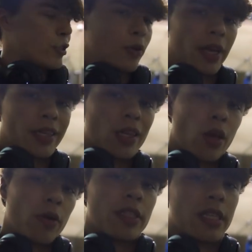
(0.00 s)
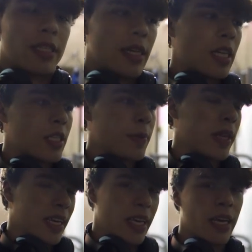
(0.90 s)
so like the lowest on the sets, but
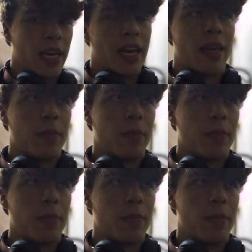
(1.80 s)
like kind of